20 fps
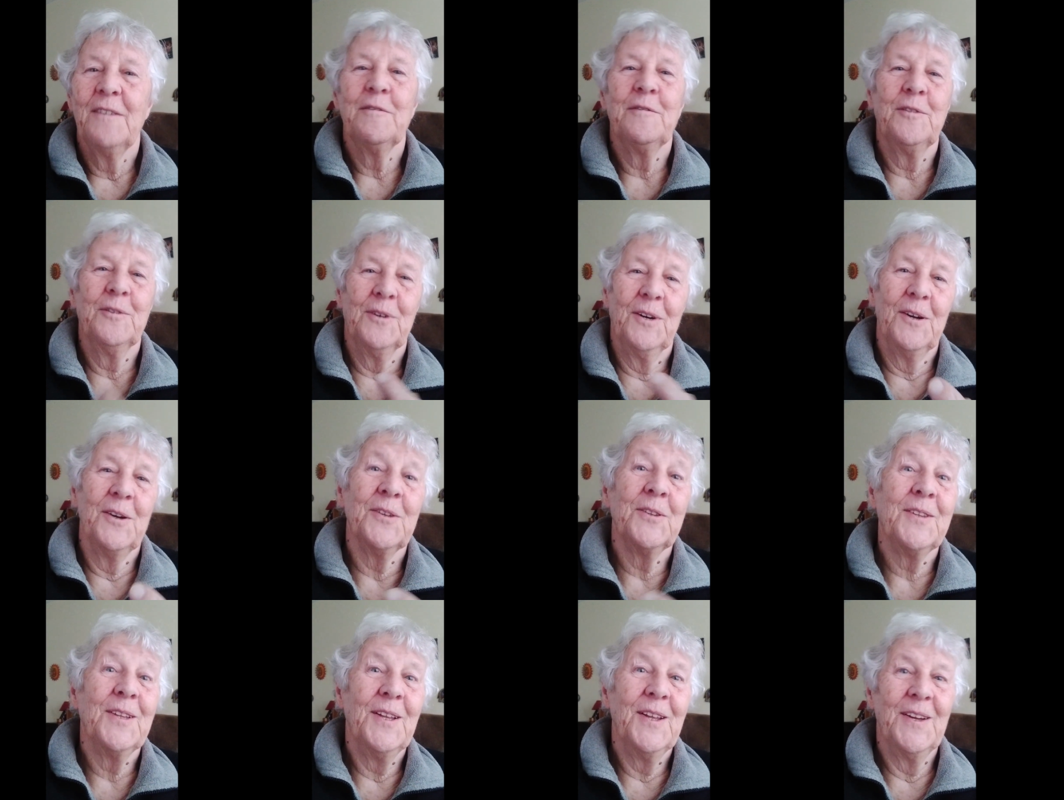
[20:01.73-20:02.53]
for
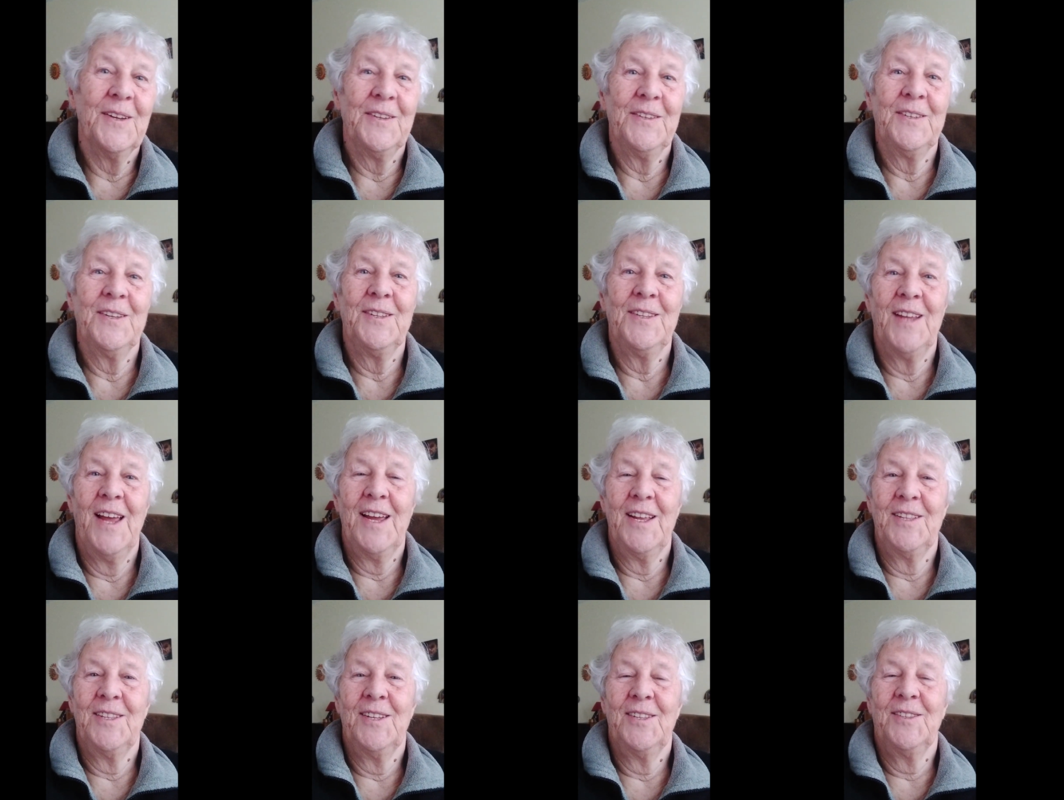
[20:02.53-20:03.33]
a, uh, a, the,
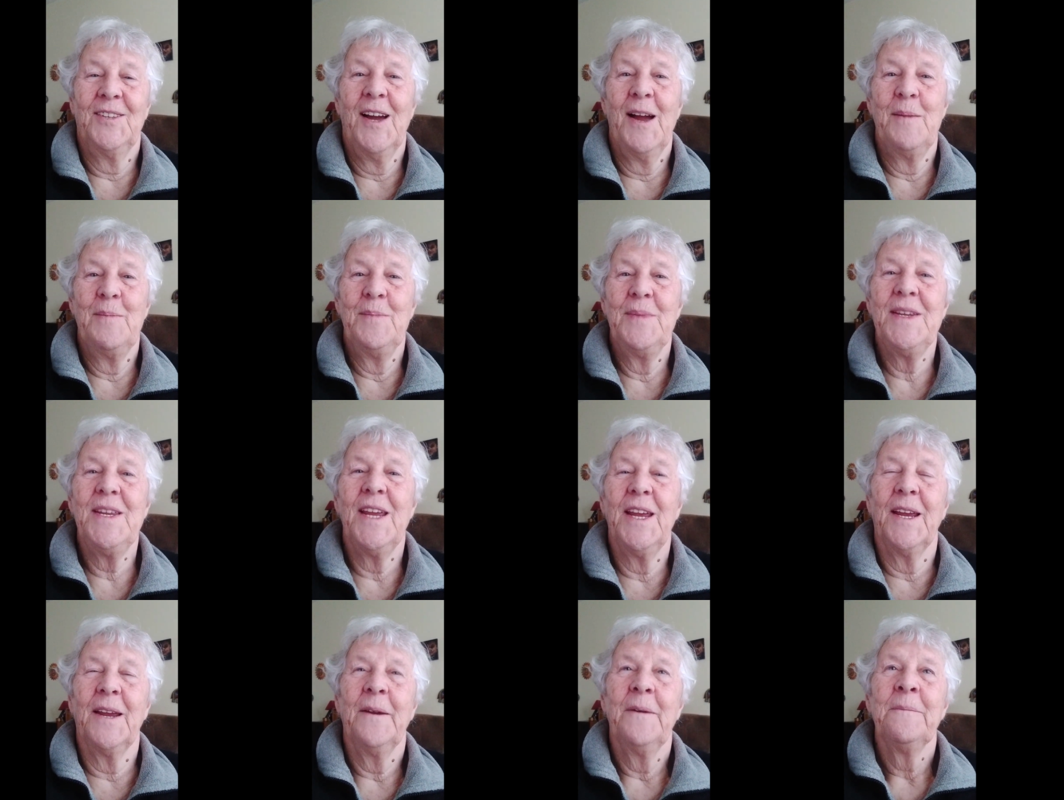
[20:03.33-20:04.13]
the time
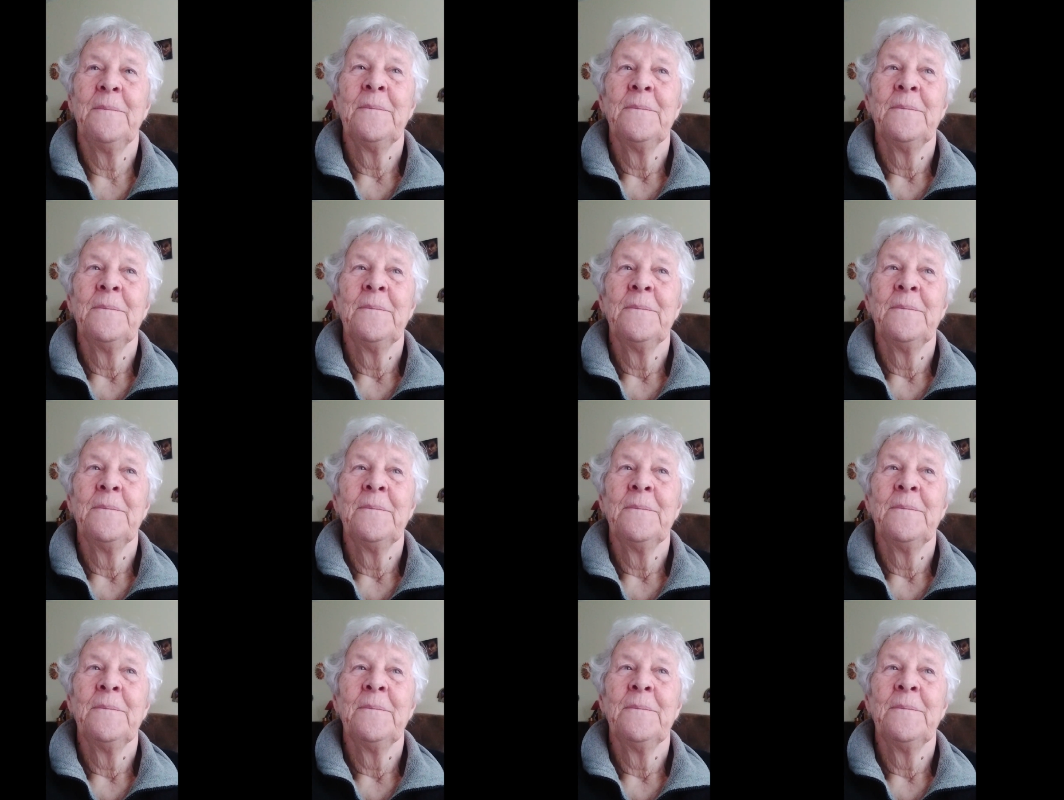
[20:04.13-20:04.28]
being,